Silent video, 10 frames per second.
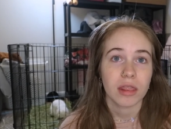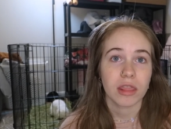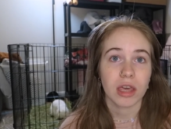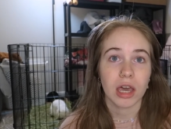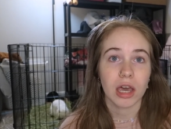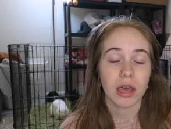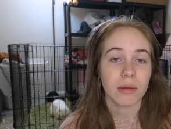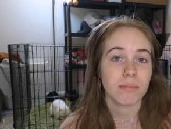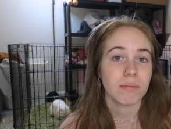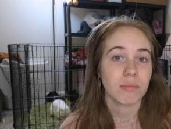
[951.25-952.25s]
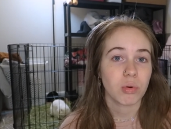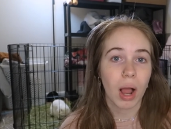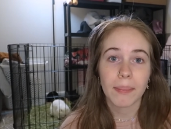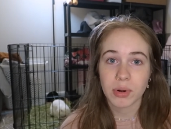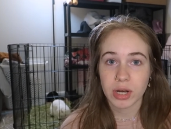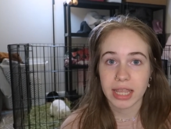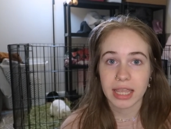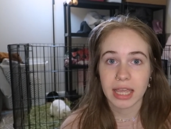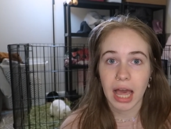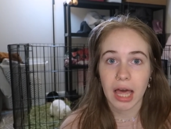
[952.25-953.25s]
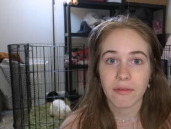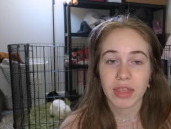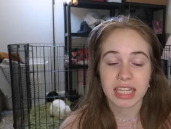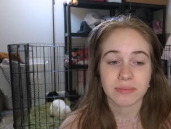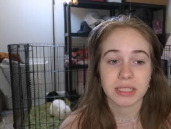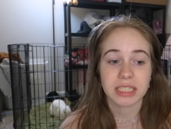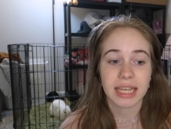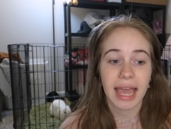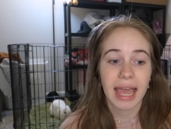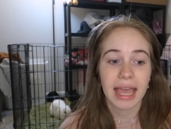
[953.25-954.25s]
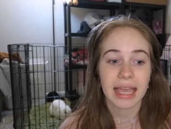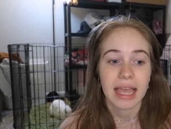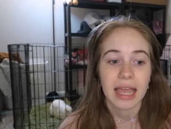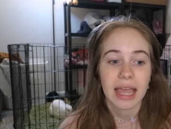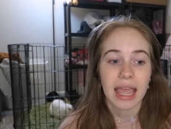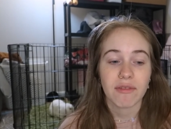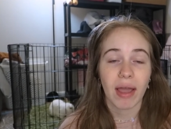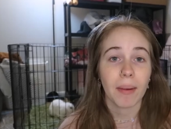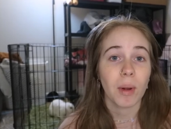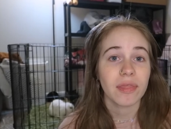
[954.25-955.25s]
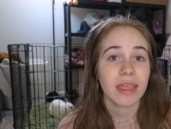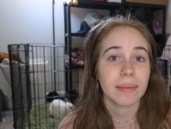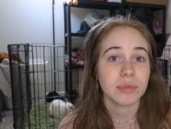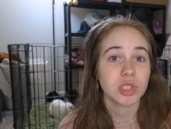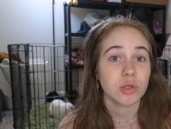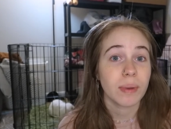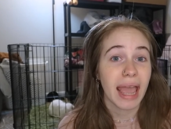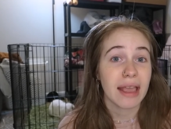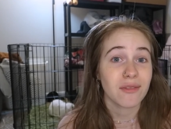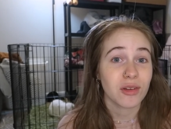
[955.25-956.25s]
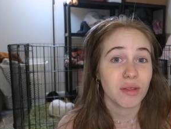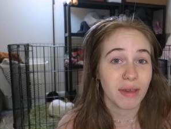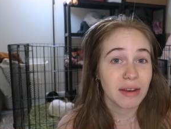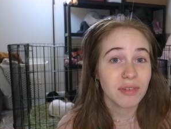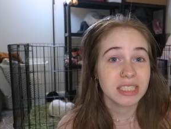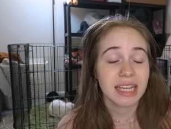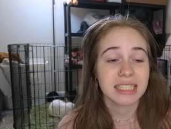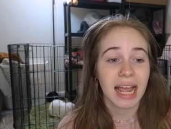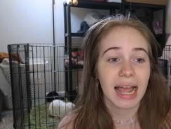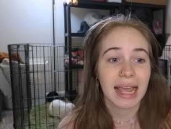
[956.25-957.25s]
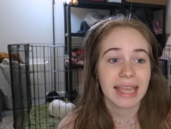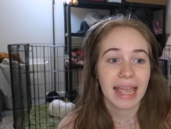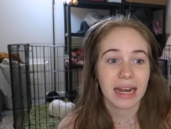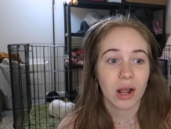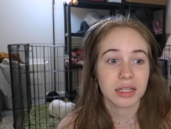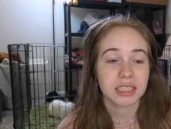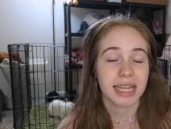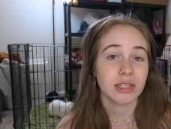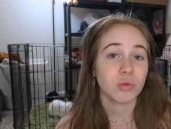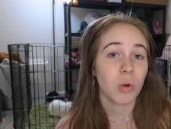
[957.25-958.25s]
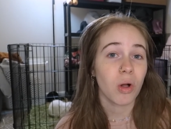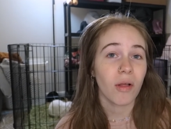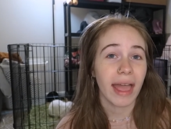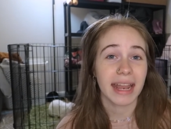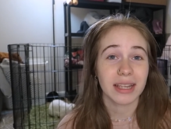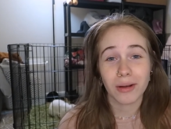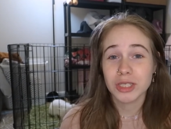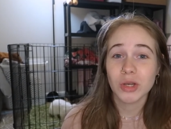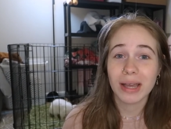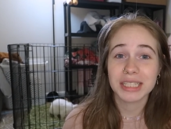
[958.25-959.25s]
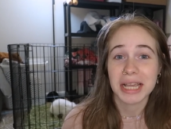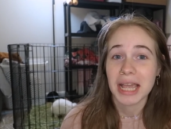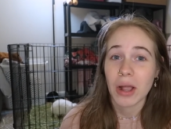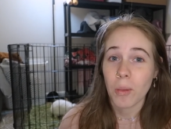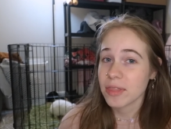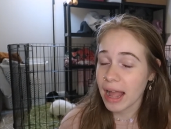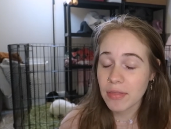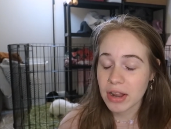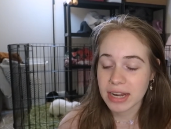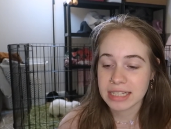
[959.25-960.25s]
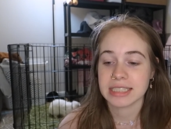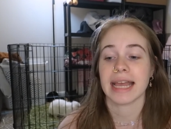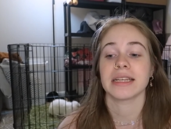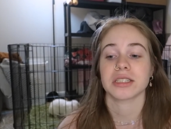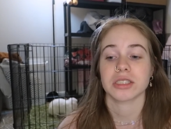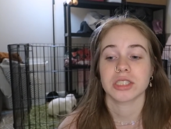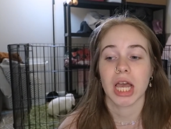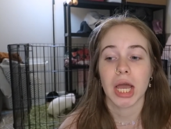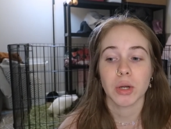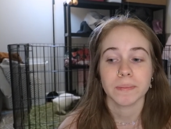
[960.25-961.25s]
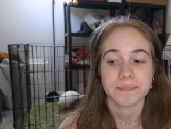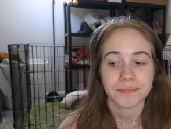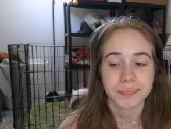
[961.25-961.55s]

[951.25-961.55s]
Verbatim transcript: the property of the SPCA, if I want them to pay for the vet visit, I cannot schedule and go to it without their consent. So